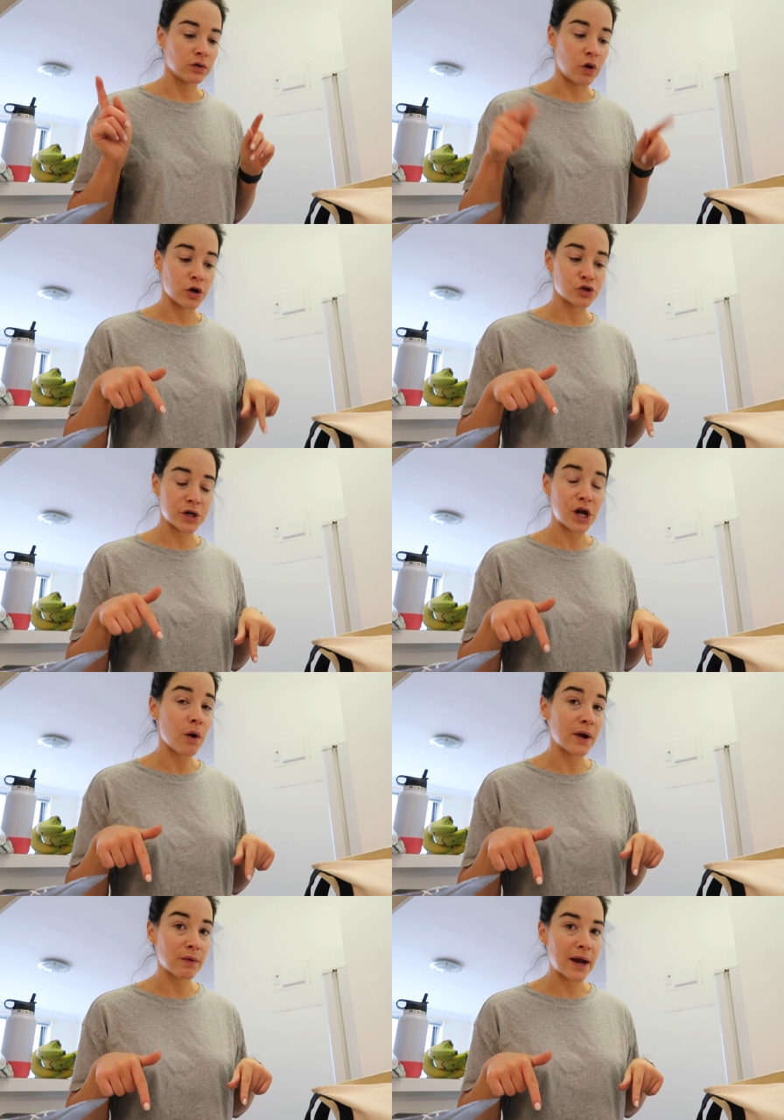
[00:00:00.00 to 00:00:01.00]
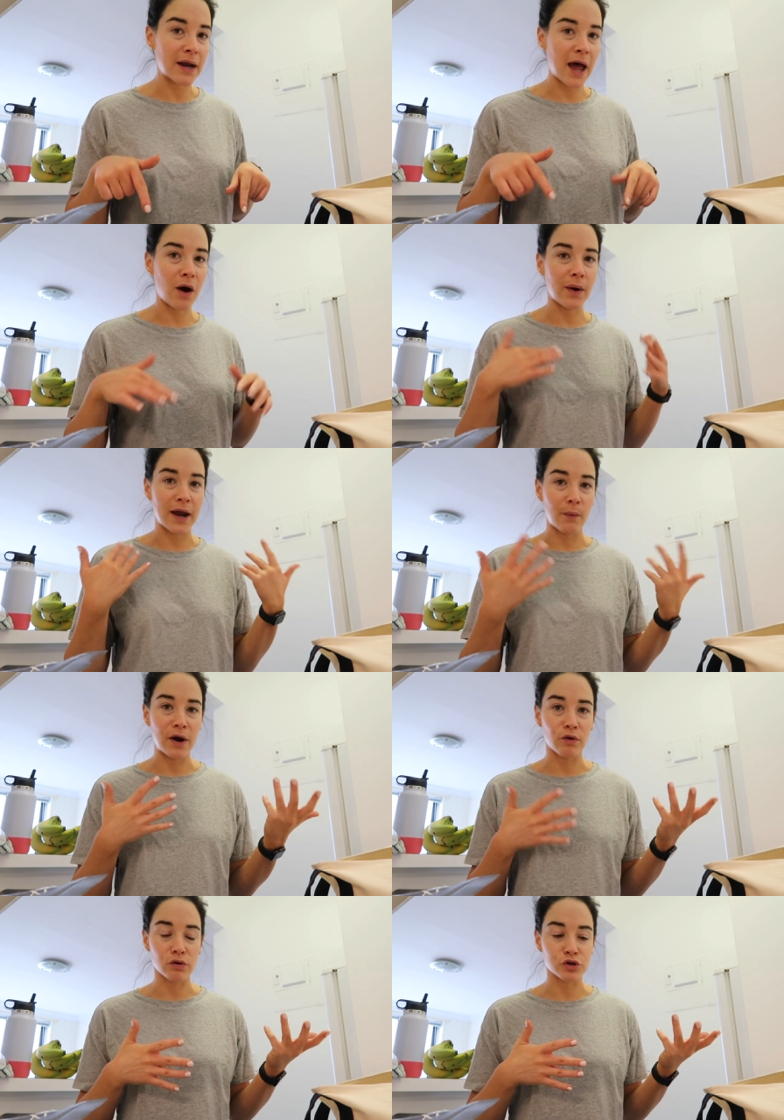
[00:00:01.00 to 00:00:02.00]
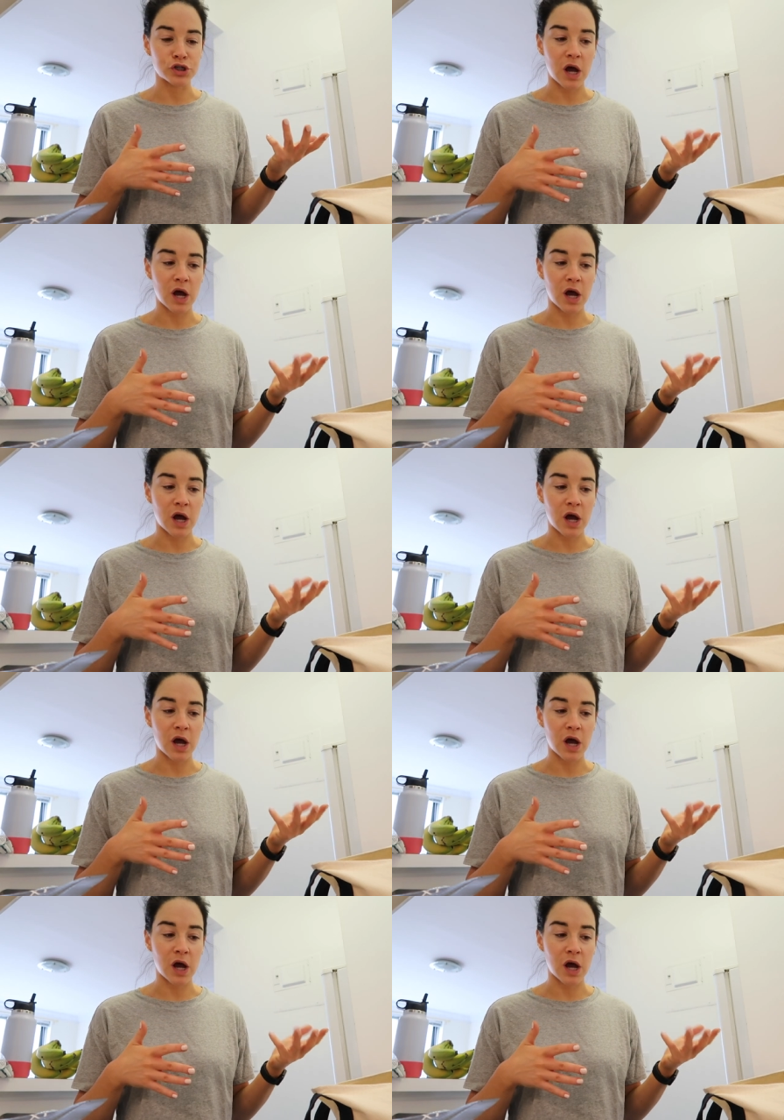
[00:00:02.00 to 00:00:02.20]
laundry going right now and I went grocery